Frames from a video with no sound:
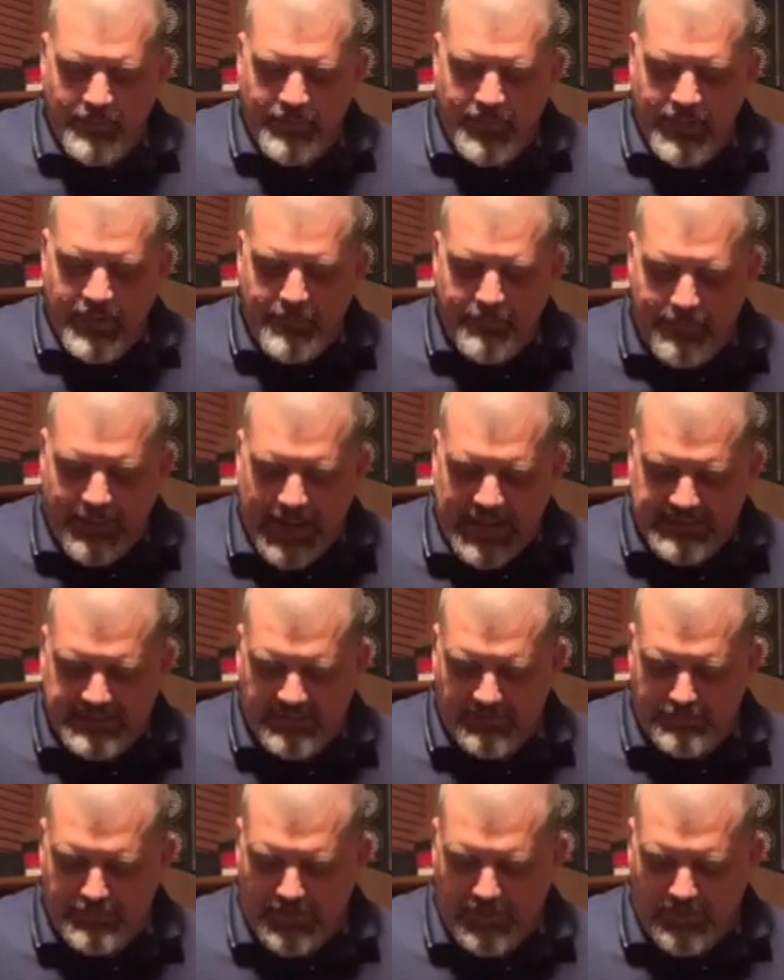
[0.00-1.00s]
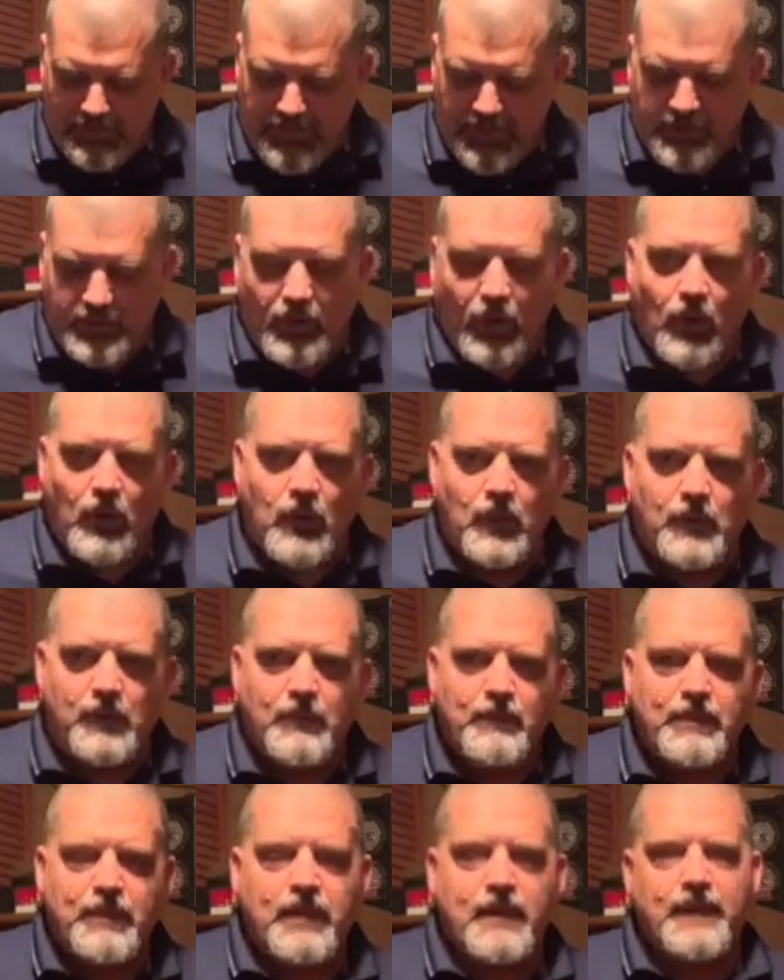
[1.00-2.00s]
In passive mode, the
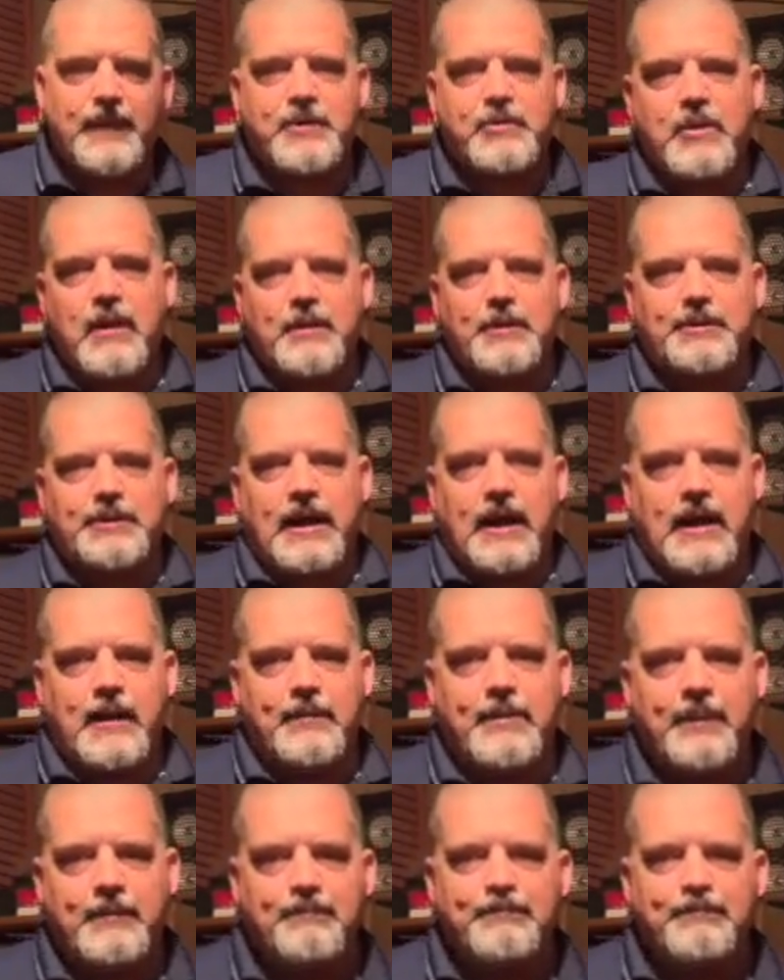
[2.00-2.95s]
tone, now the treble knob